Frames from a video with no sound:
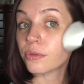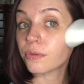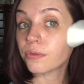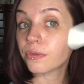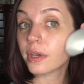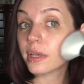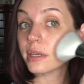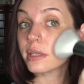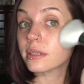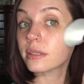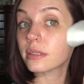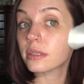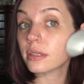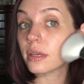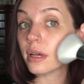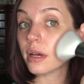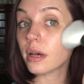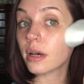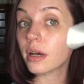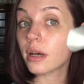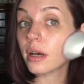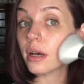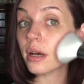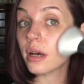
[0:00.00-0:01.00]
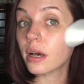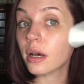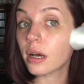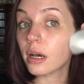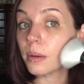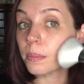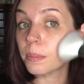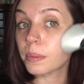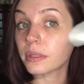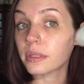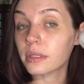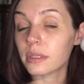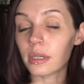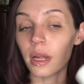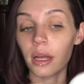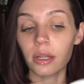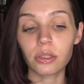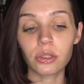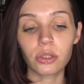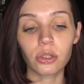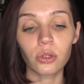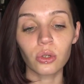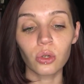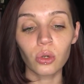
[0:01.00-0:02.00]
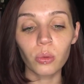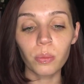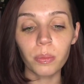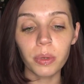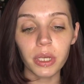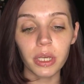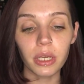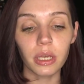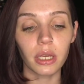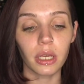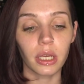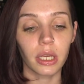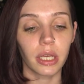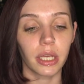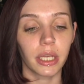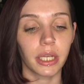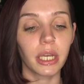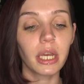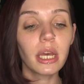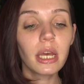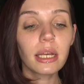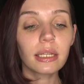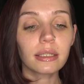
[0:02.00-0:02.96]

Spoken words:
face up. It's not too big.